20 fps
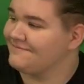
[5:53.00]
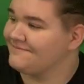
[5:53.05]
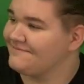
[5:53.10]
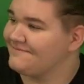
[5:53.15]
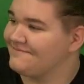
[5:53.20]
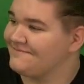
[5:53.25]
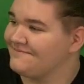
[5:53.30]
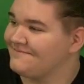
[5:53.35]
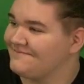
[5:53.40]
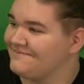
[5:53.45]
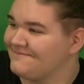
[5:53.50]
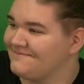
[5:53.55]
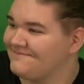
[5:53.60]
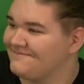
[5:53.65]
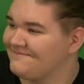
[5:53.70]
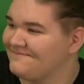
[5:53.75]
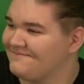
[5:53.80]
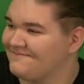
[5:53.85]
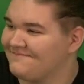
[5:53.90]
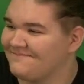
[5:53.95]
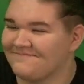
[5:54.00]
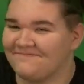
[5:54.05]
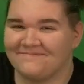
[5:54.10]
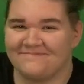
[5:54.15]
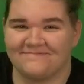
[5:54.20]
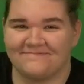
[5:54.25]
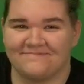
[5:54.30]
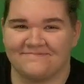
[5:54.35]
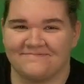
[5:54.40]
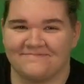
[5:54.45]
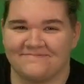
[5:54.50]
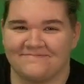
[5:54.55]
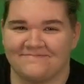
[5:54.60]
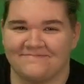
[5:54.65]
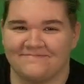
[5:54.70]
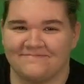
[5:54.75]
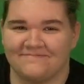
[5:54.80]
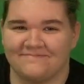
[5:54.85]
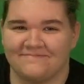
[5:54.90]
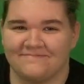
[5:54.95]

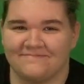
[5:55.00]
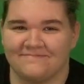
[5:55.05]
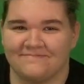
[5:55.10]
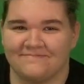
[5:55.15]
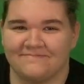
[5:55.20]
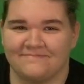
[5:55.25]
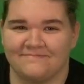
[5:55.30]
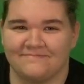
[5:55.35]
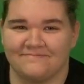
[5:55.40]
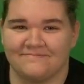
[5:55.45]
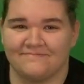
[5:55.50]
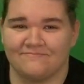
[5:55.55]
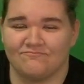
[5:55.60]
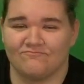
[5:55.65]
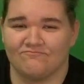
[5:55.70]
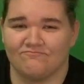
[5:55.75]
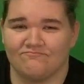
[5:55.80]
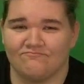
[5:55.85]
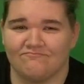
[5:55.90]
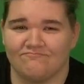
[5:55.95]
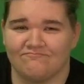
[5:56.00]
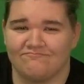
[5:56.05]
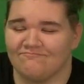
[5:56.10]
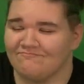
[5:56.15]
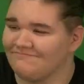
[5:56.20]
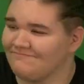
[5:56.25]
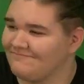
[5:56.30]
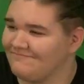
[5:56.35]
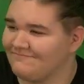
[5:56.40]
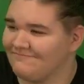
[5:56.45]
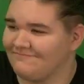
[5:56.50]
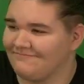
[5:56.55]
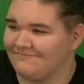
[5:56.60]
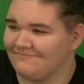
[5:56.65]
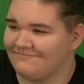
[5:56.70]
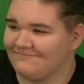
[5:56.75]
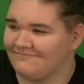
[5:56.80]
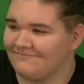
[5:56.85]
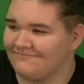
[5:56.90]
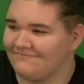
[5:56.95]

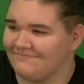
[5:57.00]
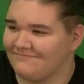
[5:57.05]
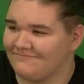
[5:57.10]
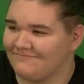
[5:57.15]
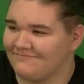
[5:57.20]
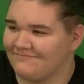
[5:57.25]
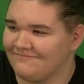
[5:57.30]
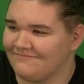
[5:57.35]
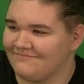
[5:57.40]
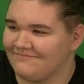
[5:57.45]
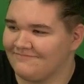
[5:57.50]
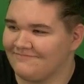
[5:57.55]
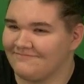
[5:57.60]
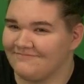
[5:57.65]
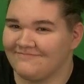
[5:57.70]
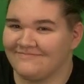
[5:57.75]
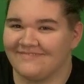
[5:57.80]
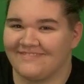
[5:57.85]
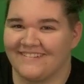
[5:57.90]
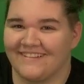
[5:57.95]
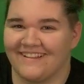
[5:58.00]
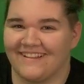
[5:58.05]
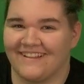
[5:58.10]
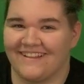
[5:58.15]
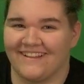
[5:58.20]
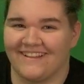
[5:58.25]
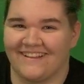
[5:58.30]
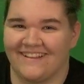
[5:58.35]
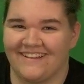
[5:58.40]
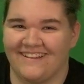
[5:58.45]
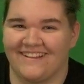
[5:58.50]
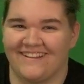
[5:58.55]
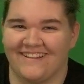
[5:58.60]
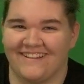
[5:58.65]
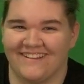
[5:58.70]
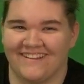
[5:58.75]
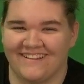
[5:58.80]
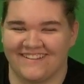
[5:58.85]
No words are spoken by the person on screen.